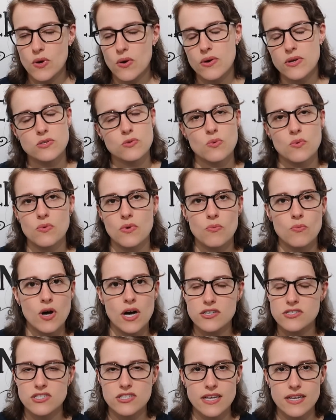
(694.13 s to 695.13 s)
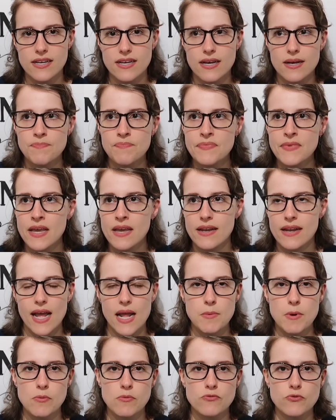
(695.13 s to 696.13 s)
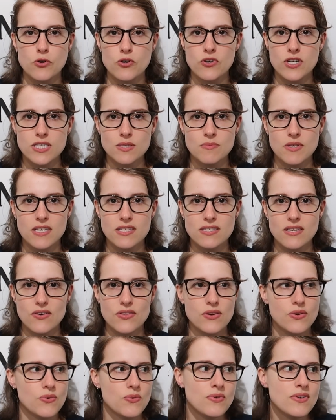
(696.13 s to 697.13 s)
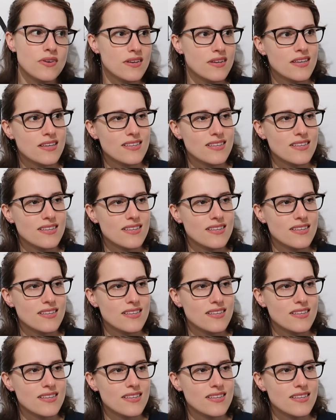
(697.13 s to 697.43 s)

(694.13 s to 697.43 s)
We always watch like a Nightmare Before Christmas, although